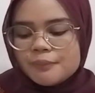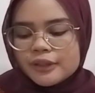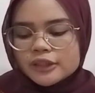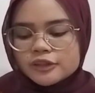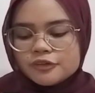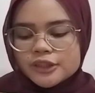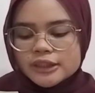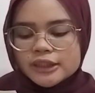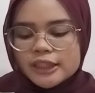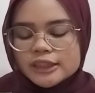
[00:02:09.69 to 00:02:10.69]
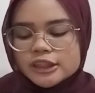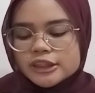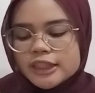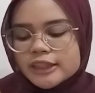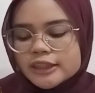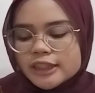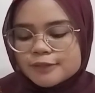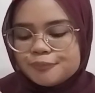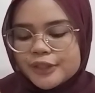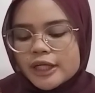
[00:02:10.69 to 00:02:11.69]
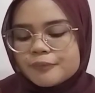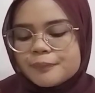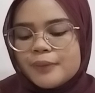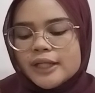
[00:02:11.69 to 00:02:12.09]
because the reason is the changes is bring up